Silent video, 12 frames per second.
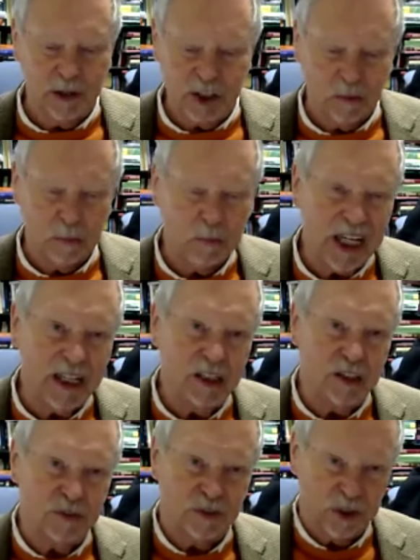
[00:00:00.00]
It's a
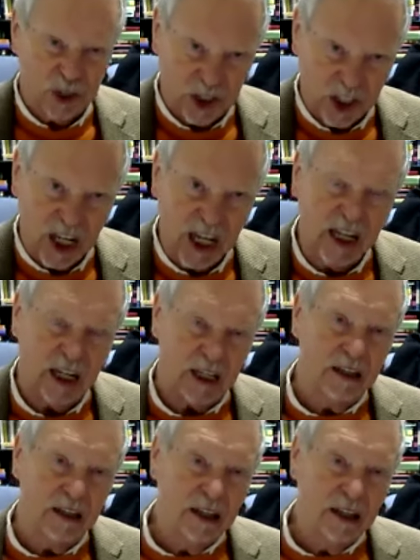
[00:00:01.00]
means for sustaining